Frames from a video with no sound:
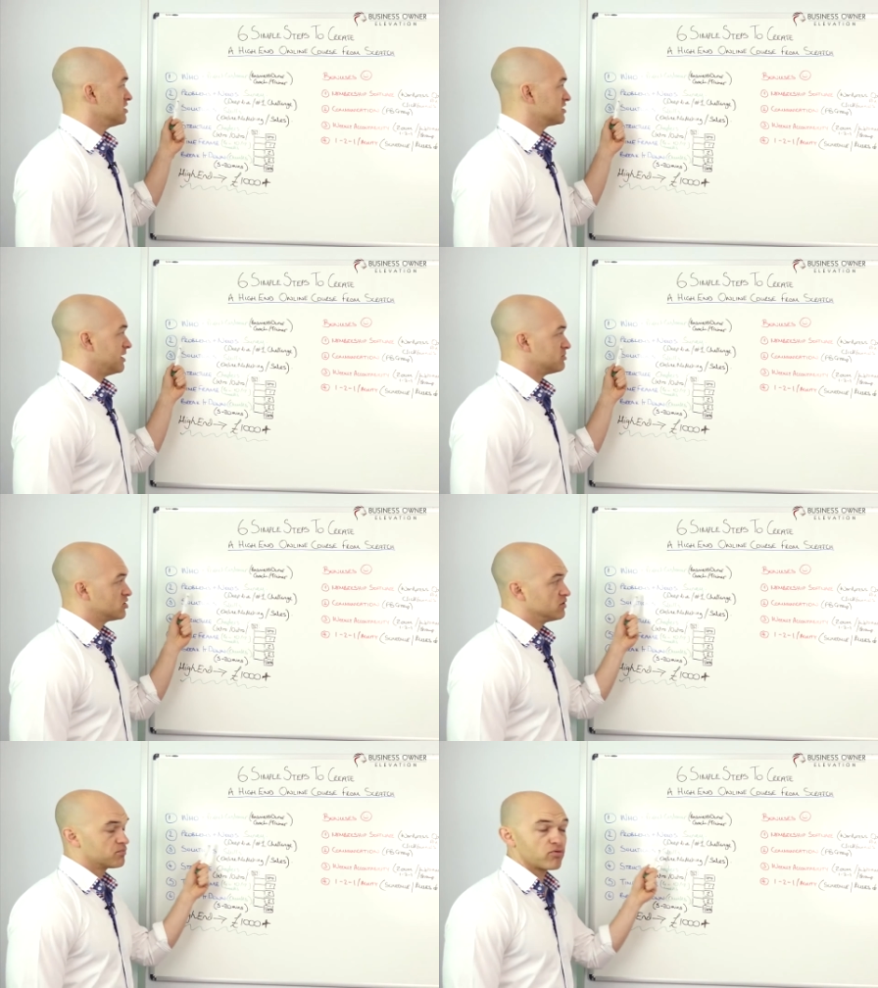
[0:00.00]
Step
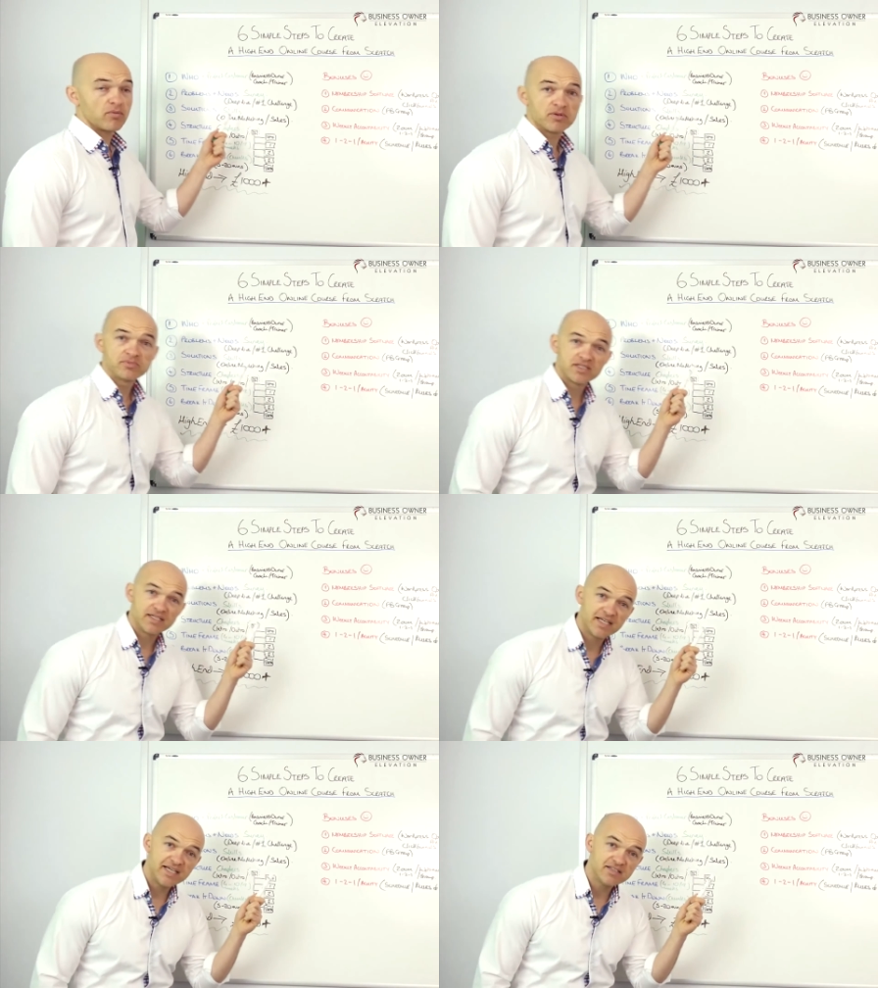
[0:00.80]
2 is problems
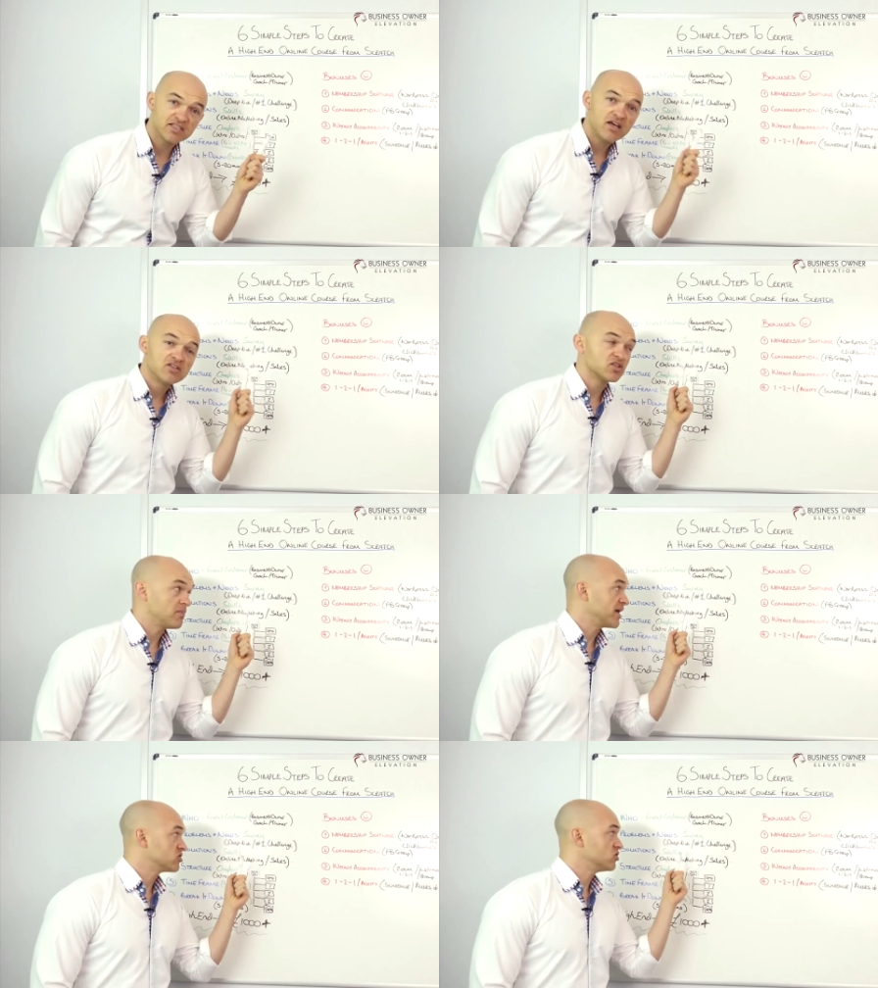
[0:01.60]
and needs, so
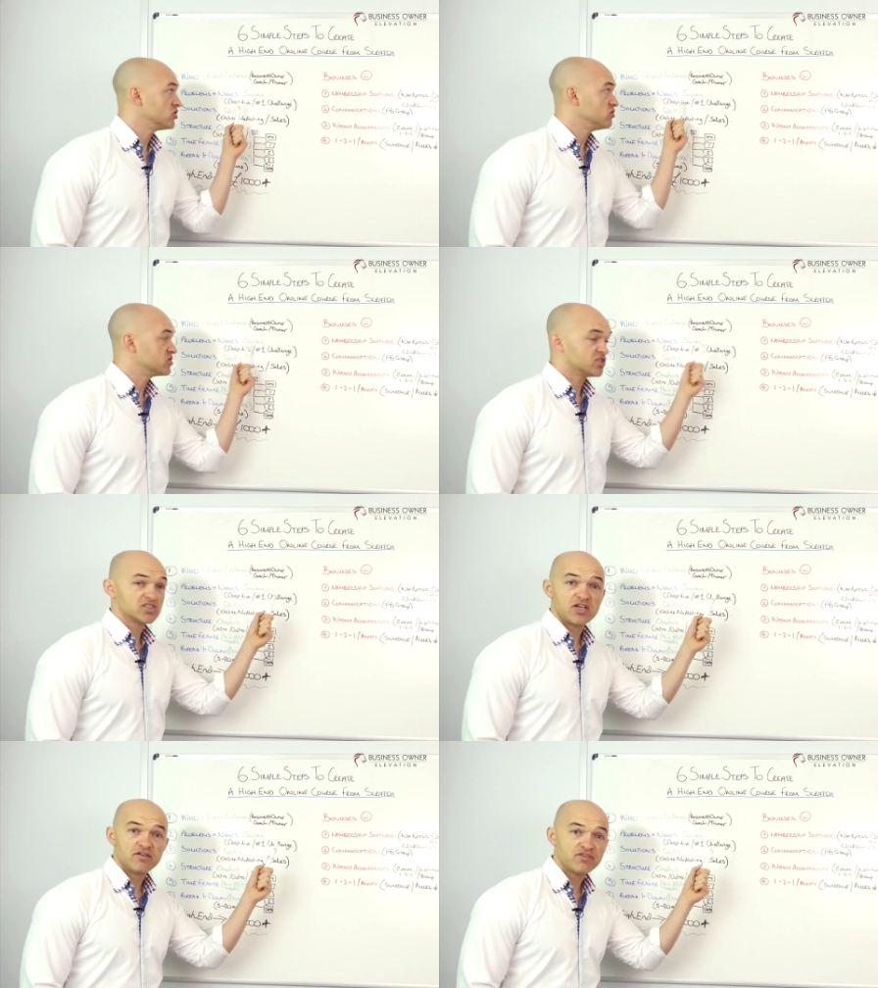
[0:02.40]
make sure you use a
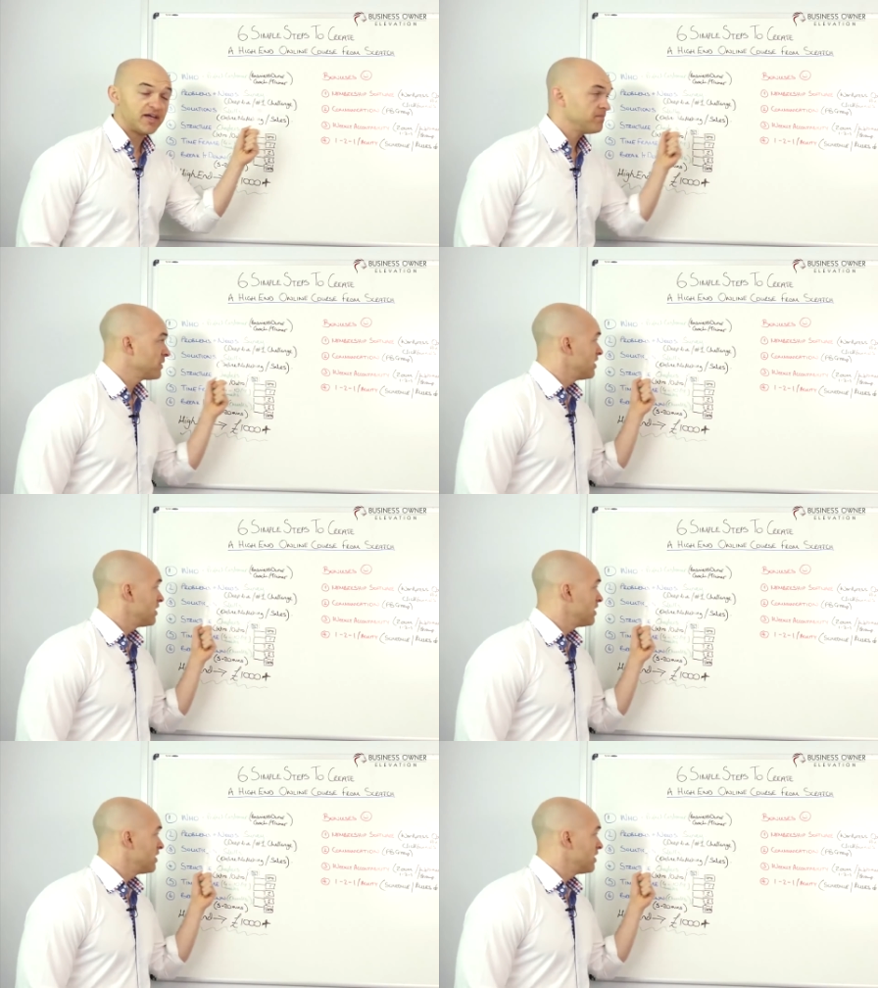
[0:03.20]
survey.